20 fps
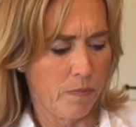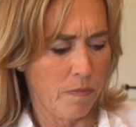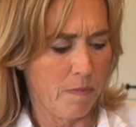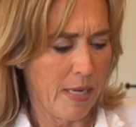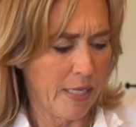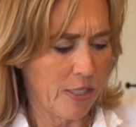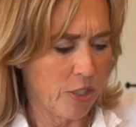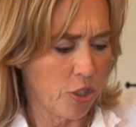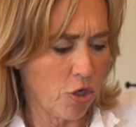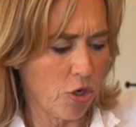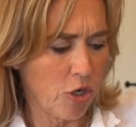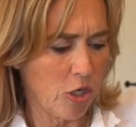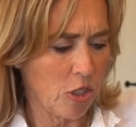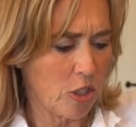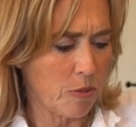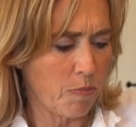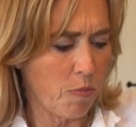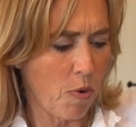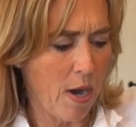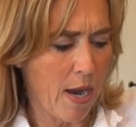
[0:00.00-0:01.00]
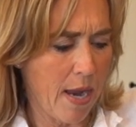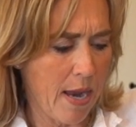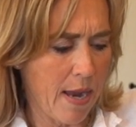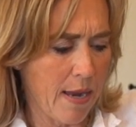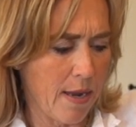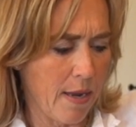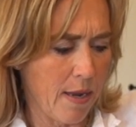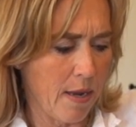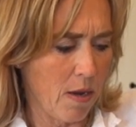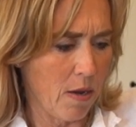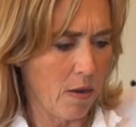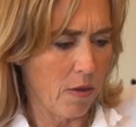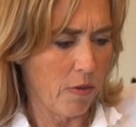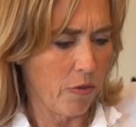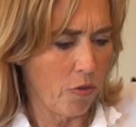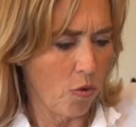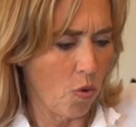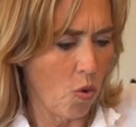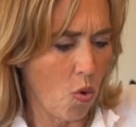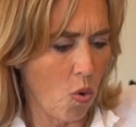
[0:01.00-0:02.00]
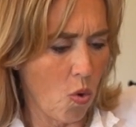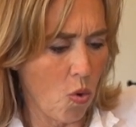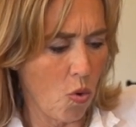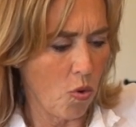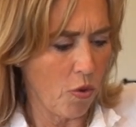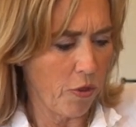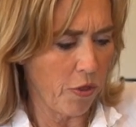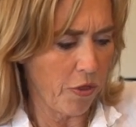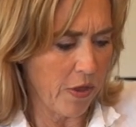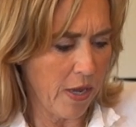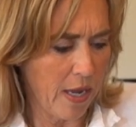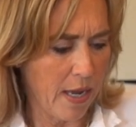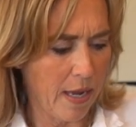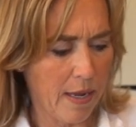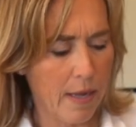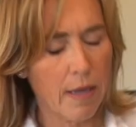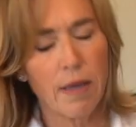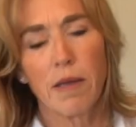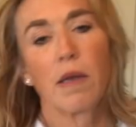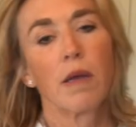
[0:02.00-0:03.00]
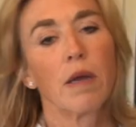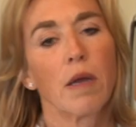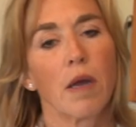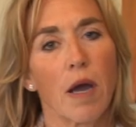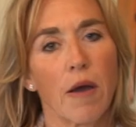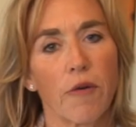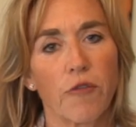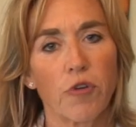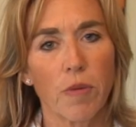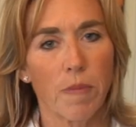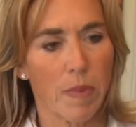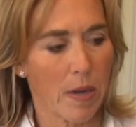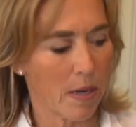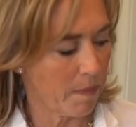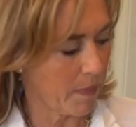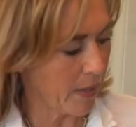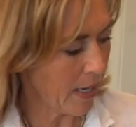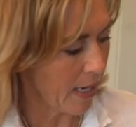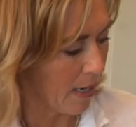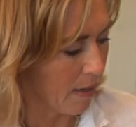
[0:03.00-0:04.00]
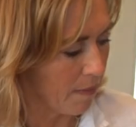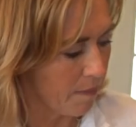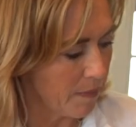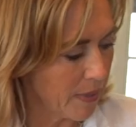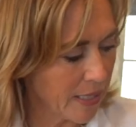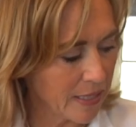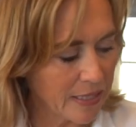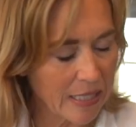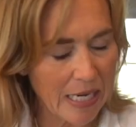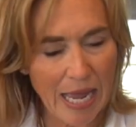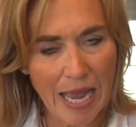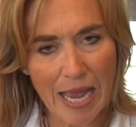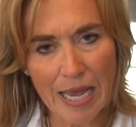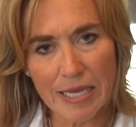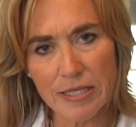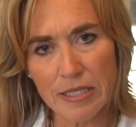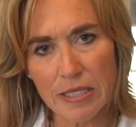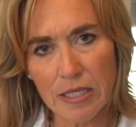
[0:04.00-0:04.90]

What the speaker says: Make sure you spray the whole thing of your bundt pan because it has